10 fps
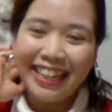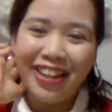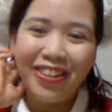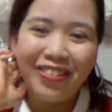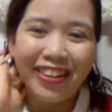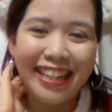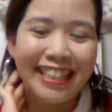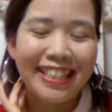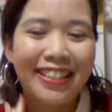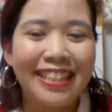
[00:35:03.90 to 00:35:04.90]
Don't worry,
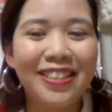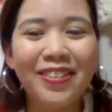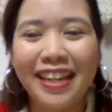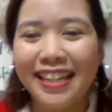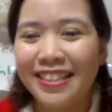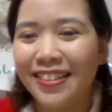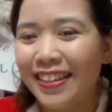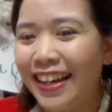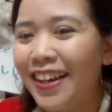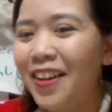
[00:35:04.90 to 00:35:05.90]
it's okay, it's
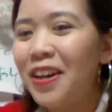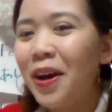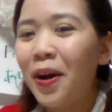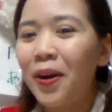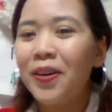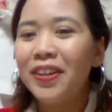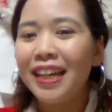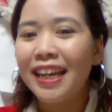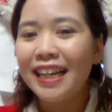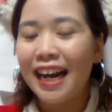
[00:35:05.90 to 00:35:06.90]
okay.
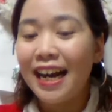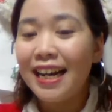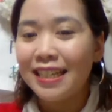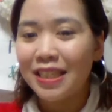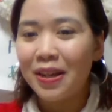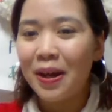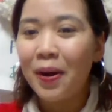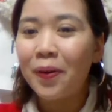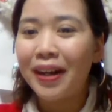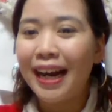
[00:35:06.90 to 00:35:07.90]
Okay, guys.
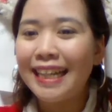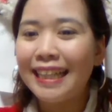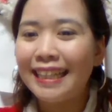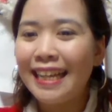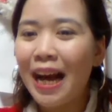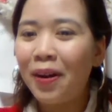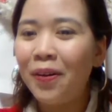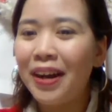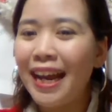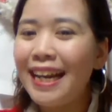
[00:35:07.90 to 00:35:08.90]
Oh, kahit di
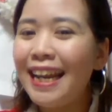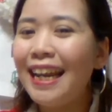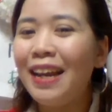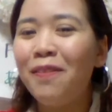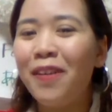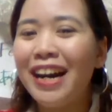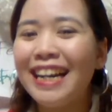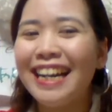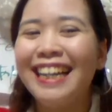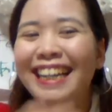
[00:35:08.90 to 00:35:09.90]
ako ready.
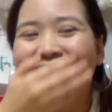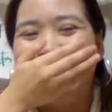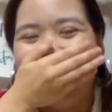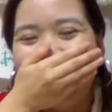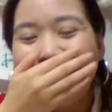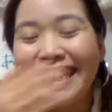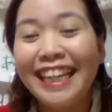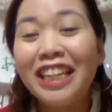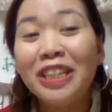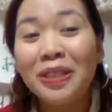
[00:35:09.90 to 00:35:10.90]
One.
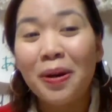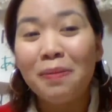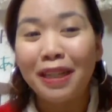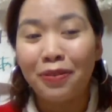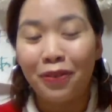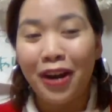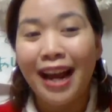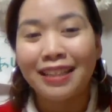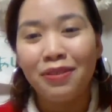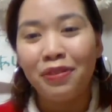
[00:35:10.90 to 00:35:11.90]
Thank you so much for
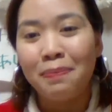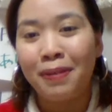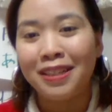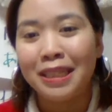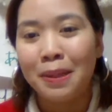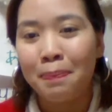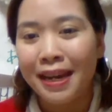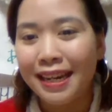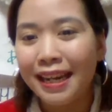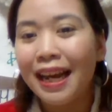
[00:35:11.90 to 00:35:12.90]
actively
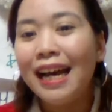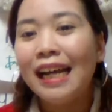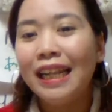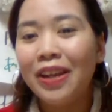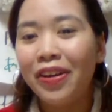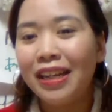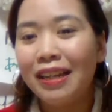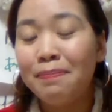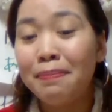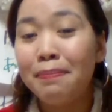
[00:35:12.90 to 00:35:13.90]
participating.
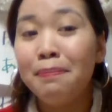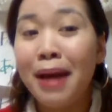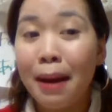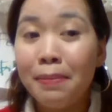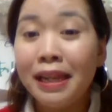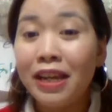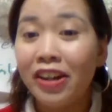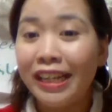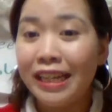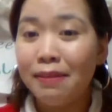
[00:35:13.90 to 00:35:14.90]
Leona, Ma'am
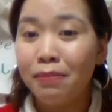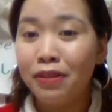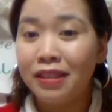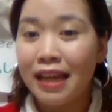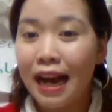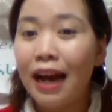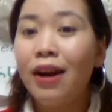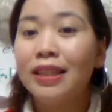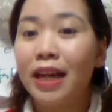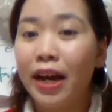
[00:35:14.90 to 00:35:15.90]
Leonalyn Mutya
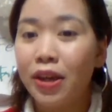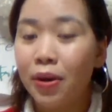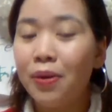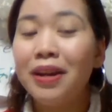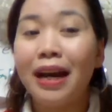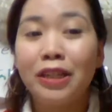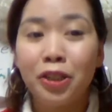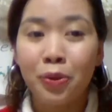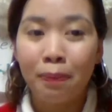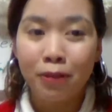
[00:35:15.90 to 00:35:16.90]
Tayon. I
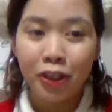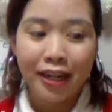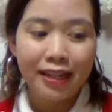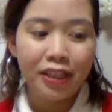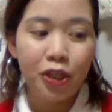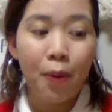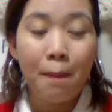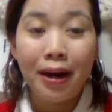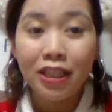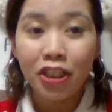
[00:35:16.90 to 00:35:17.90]
do appreciate it so
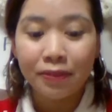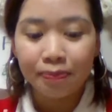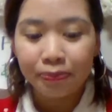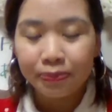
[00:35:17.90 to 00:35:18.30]
much.